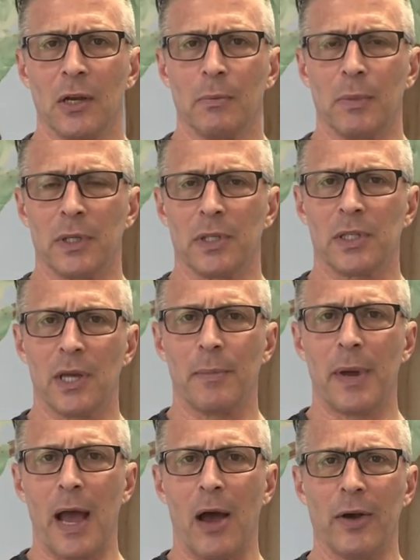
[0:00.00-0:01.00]
But
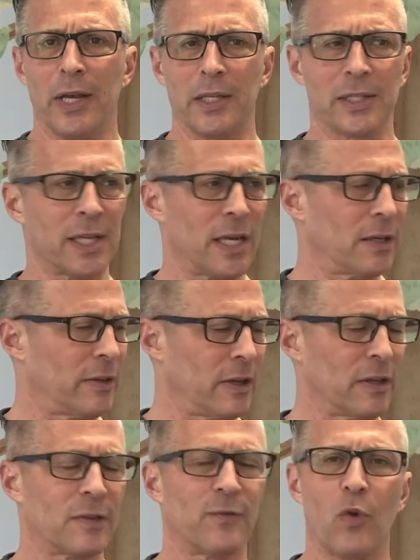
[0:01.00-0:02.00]
somehow he said to
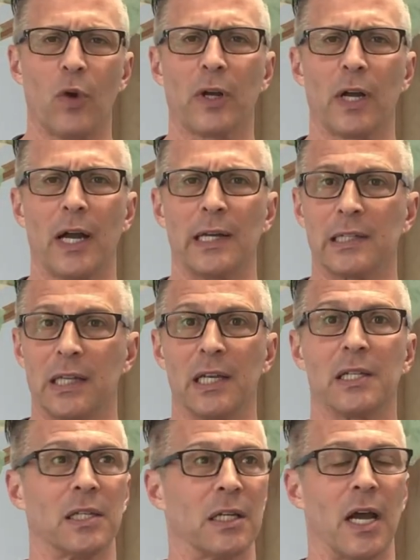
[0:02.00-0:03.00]
these 4 guys,
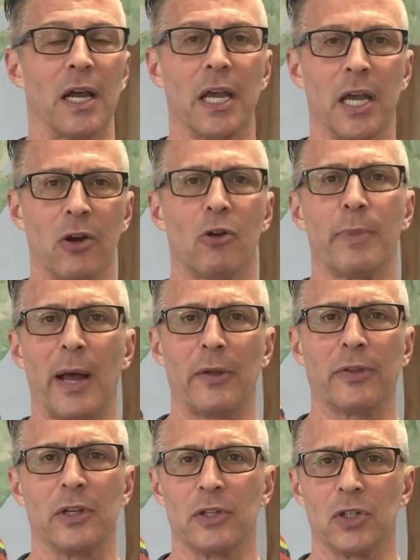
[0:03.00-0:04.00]
listen, I hear
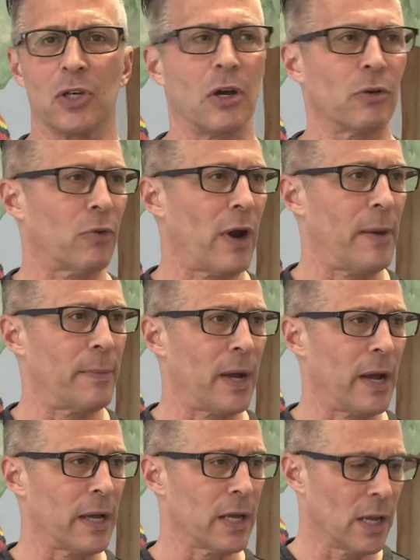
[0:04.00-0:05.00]
about this young
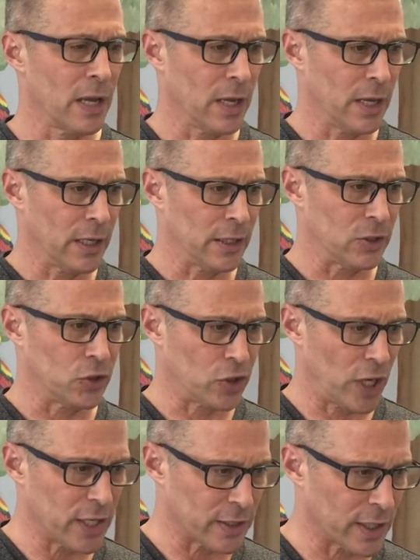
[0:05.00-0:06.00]
rabbi,
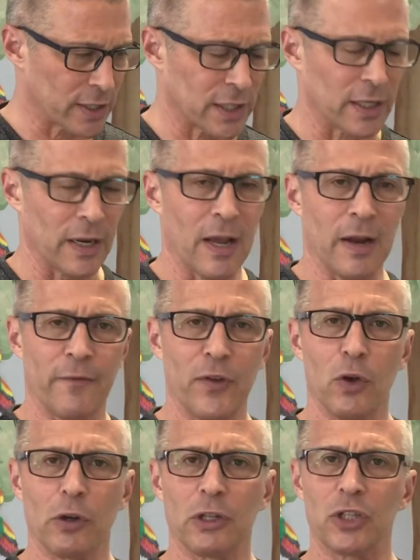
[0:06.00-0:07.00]
Jesus, and if
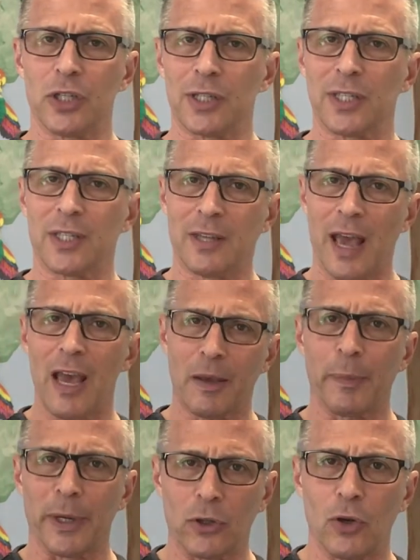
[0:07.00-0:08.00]
you could just
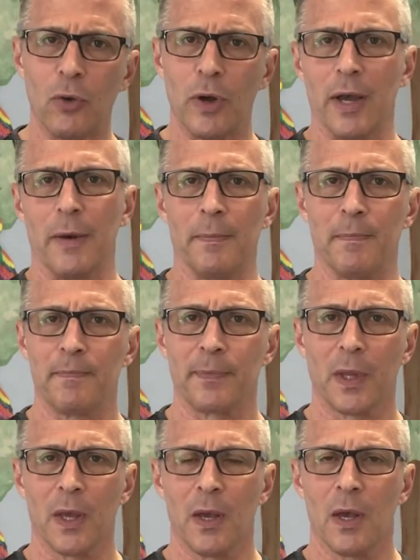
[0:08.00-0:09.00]
take me to him,
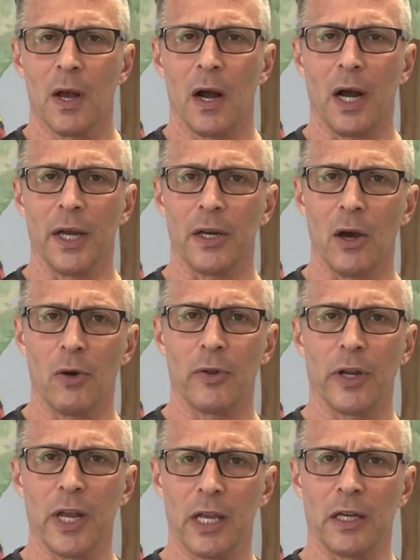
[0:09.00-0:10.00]
I know
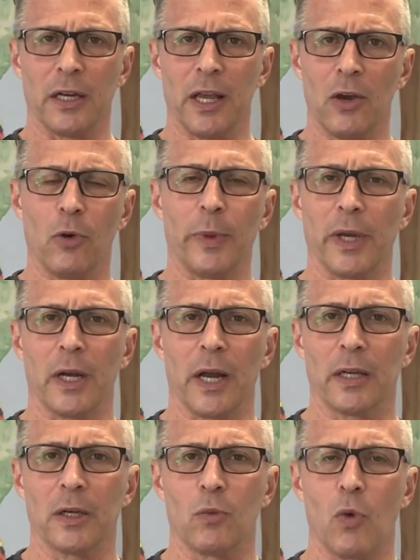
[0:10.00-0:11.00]
that he could heal me and I
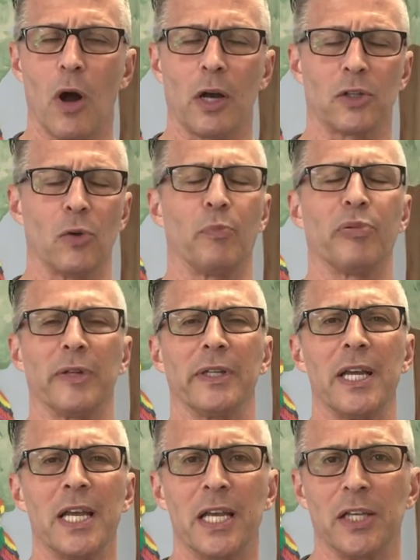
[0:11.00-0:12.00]
could walk, so
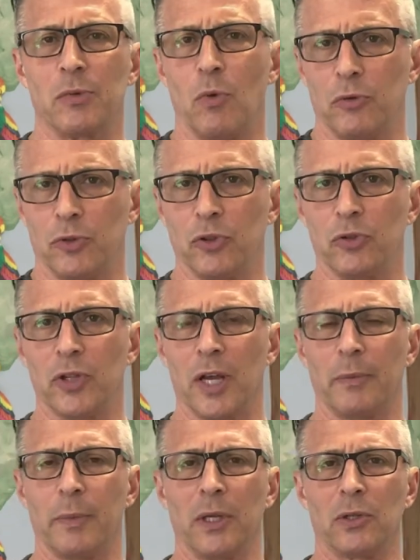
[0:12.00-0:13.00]
please won't you
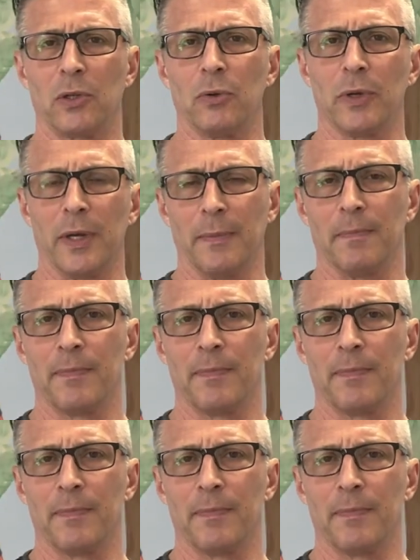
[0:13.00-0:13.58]
take me to him?